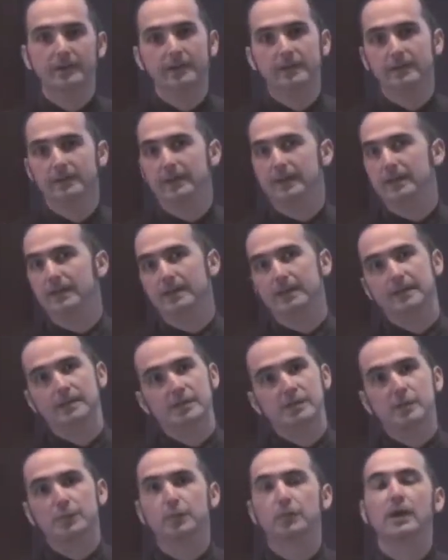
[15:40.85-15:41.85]

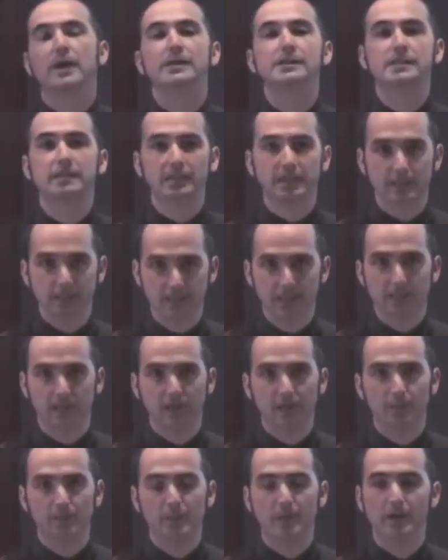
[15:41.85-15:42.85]
is surprisingly
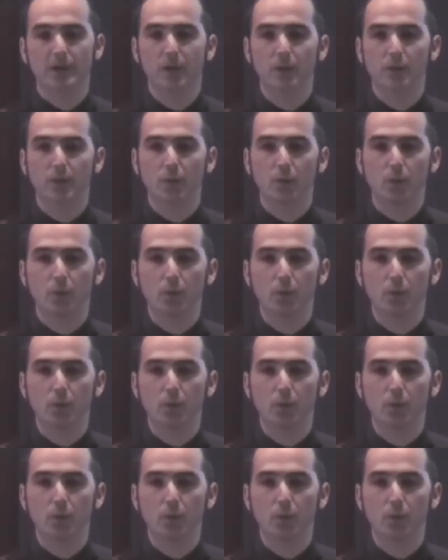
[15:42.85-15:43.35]
little. Uh,